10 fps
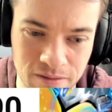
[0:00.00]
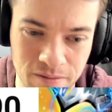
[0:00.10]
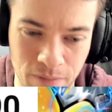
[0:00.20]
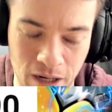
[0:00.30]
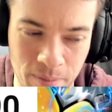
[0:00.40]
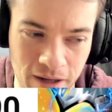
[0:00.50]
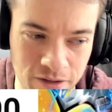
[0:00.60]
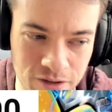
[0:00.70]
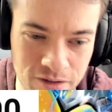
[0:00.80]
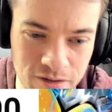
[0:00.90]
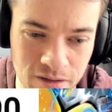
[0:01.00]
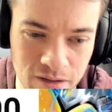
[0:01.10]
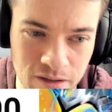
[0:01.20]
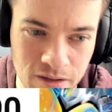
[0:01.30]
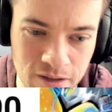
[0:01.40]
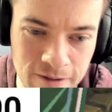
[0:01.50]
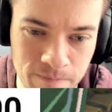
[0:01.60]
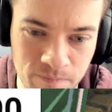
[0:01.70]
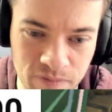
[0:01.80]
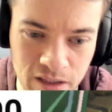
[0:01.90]
my apologies.
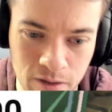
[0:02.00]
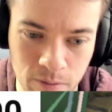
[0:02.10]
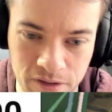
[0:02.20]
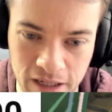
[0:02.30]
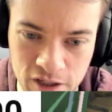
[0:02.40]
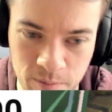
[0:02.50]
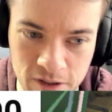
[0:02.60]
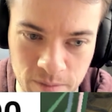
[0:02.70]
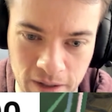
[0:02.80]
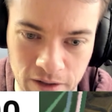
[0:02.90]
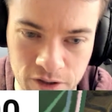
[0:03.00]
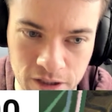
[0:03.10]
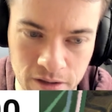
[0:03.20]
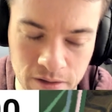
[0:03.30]
We'll attach a Prism Energy.